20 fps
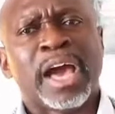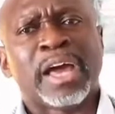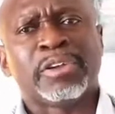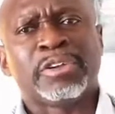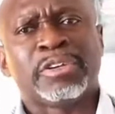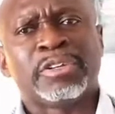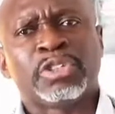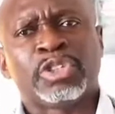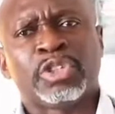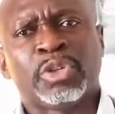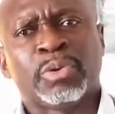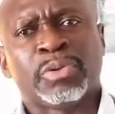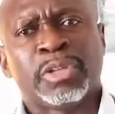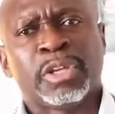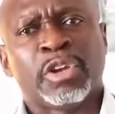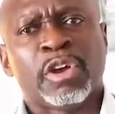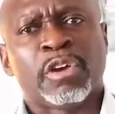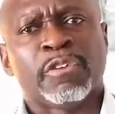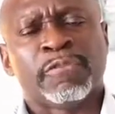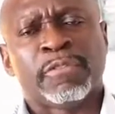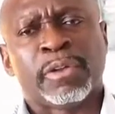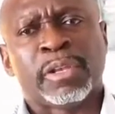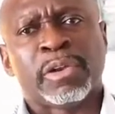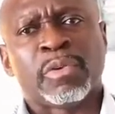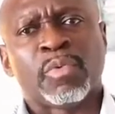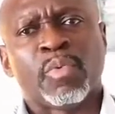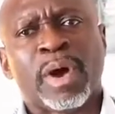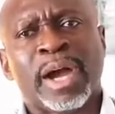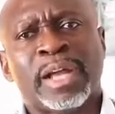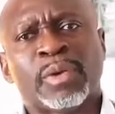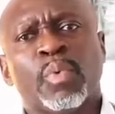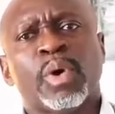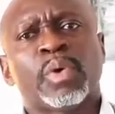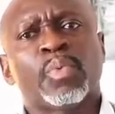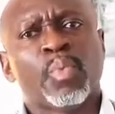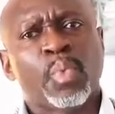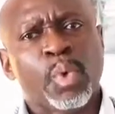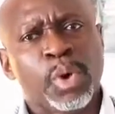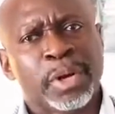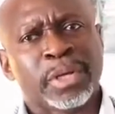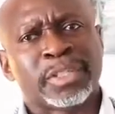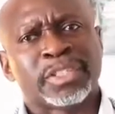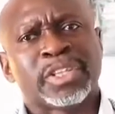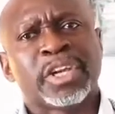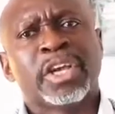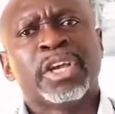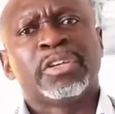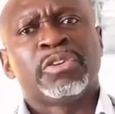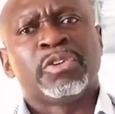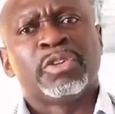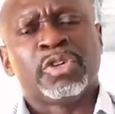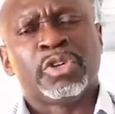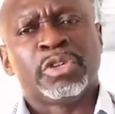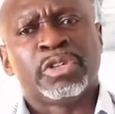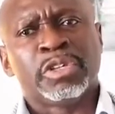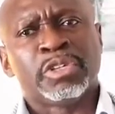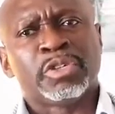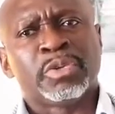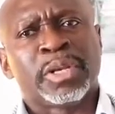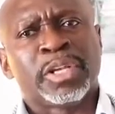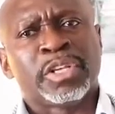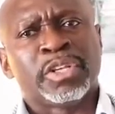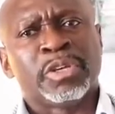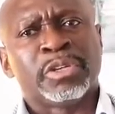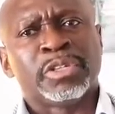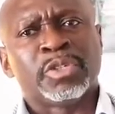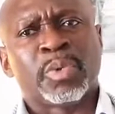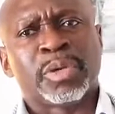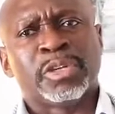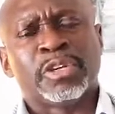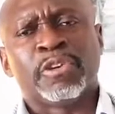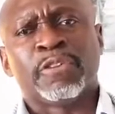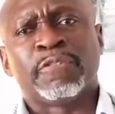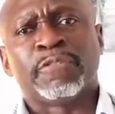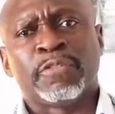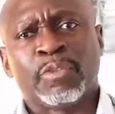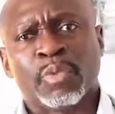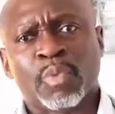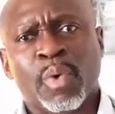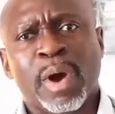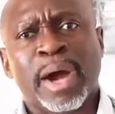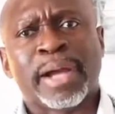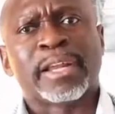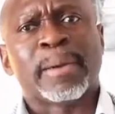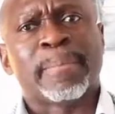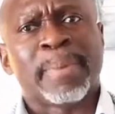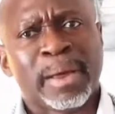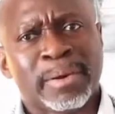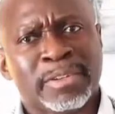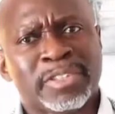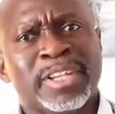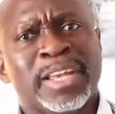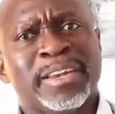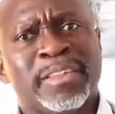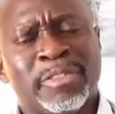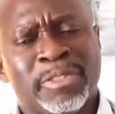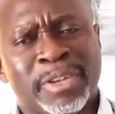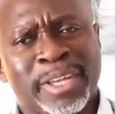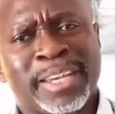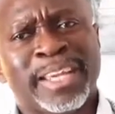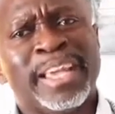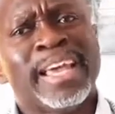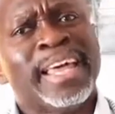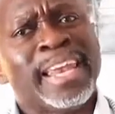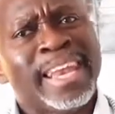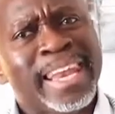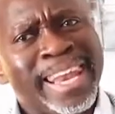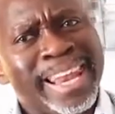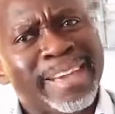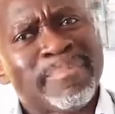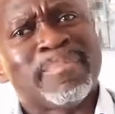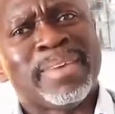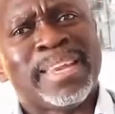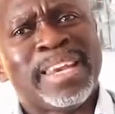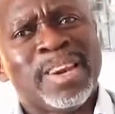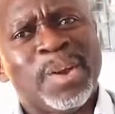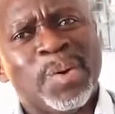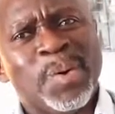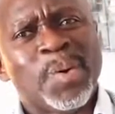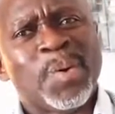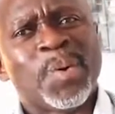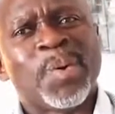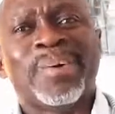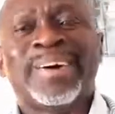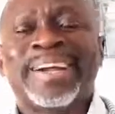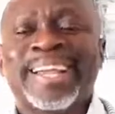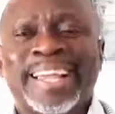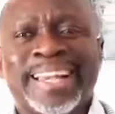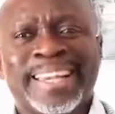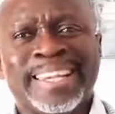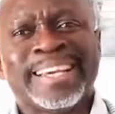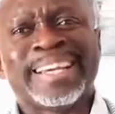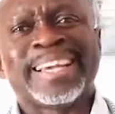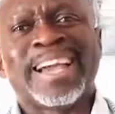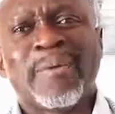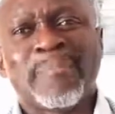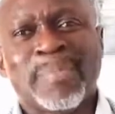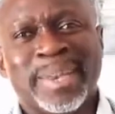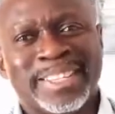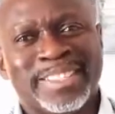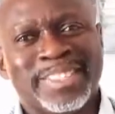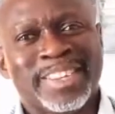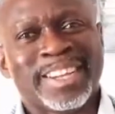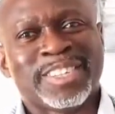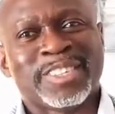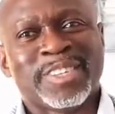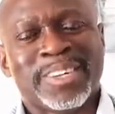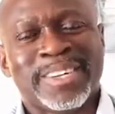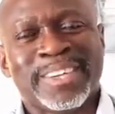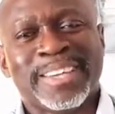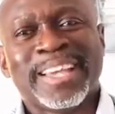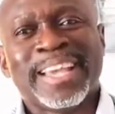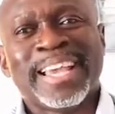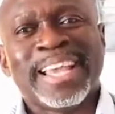How do you show that you're not feeling right? What words do you usually use when you don't feel right about a certain thing? Let me know in the comment section.